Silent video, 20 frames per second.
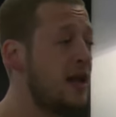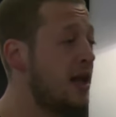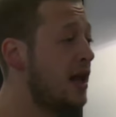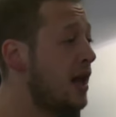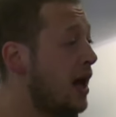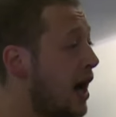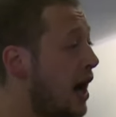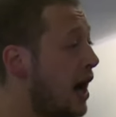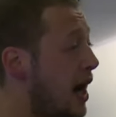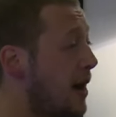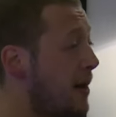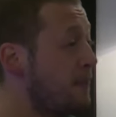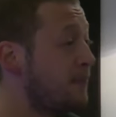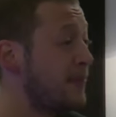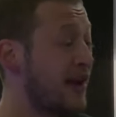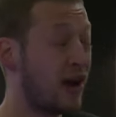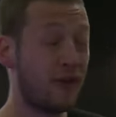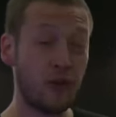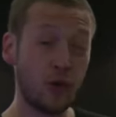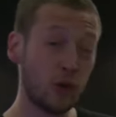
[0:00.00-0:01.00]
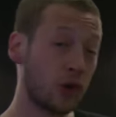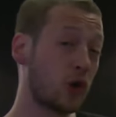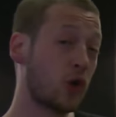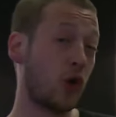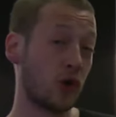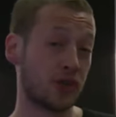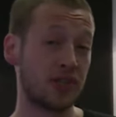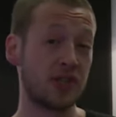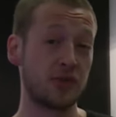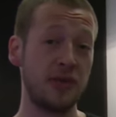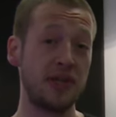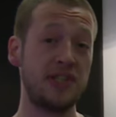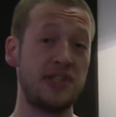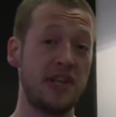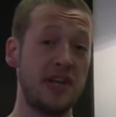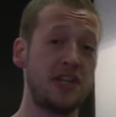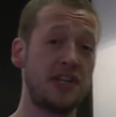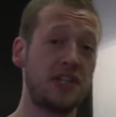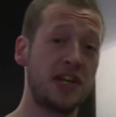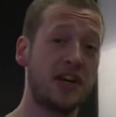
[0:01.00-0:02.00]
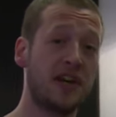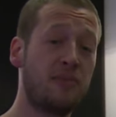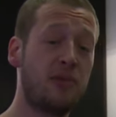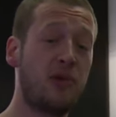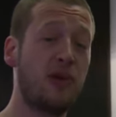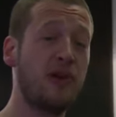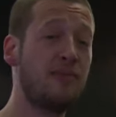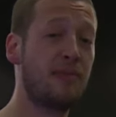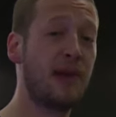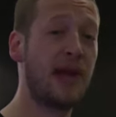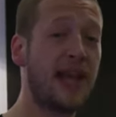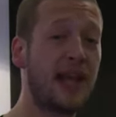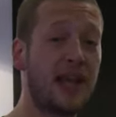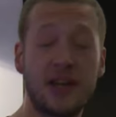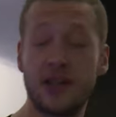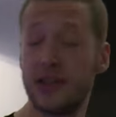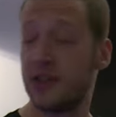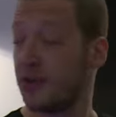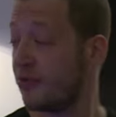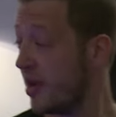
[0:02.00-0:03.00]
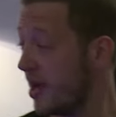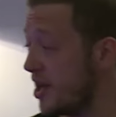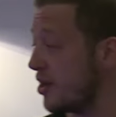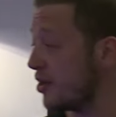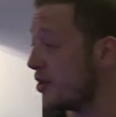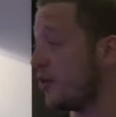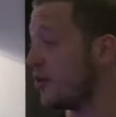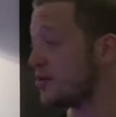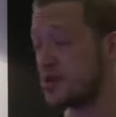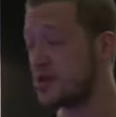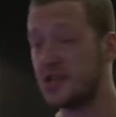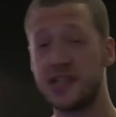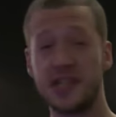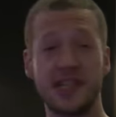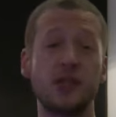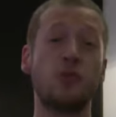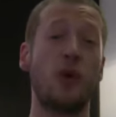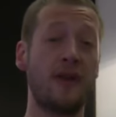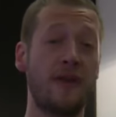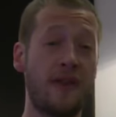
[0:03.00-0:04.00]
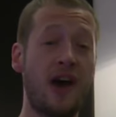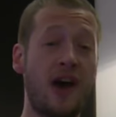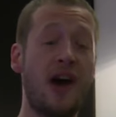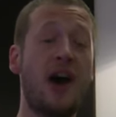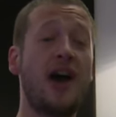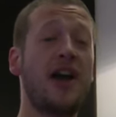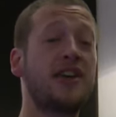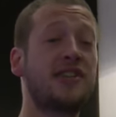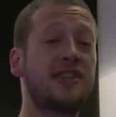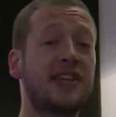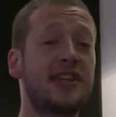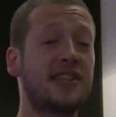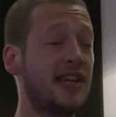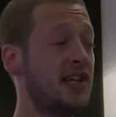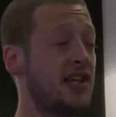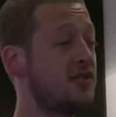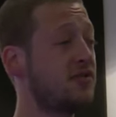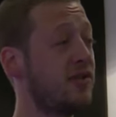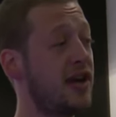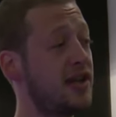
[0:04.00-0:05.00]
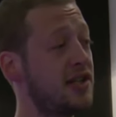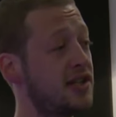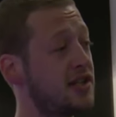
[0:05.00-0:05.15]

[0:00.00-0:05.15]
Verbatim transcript: Um, now, of all the courses we teach here at Point Blank, the radio courses has one of the highest success rates.